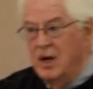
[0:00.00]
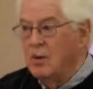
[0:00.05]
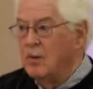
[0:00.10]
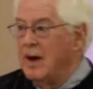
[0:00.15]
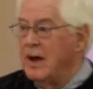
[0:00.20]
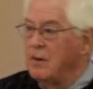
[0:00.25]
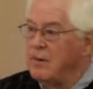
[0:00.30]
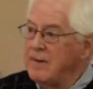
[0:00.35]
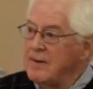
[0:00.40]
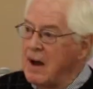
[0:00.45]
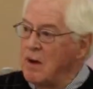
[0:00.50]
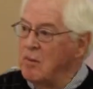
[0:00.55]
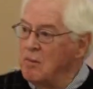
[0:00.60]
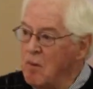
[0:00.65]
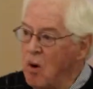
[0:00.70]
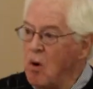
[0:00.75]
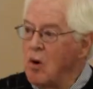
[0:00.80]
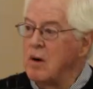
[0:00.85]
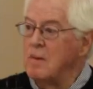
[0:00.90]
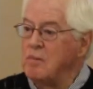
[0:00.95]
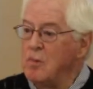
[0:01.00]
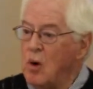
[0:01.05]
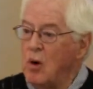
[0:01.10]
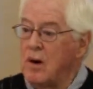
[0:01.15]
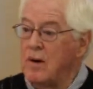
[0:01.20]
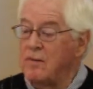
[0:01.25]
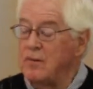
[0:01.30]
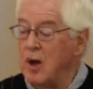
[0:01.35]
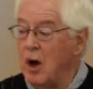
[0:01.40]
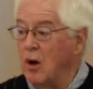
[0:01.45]
Well, we've got more and more
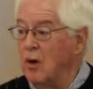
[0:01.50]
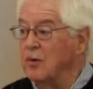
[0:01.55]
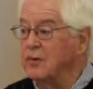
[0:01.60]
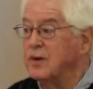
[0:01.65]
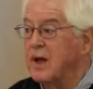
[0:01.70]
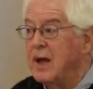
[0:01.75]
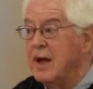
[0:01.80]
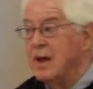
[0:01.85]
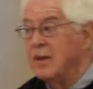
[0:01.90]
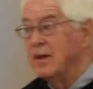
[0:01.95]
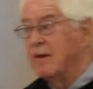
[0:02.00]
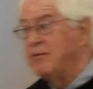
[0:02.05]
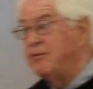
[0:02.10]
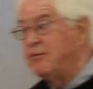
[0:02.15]
of those. The